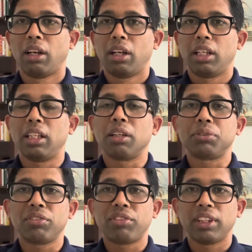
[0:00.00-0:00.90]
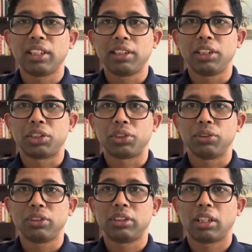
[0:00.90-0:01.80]
In terms of health
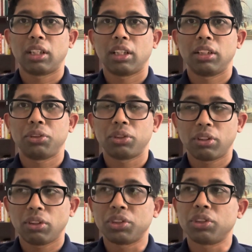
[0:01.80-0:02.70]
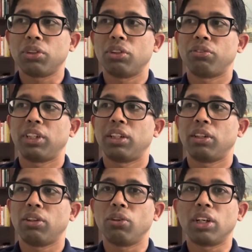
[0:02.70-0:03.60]
issues, you should also know where
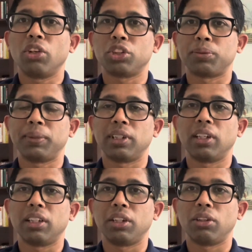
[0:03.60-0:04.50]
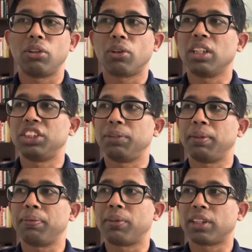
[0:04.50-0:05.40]
your local hospital and your local
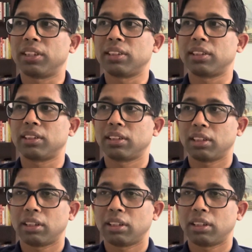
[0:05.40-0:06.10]
GP practice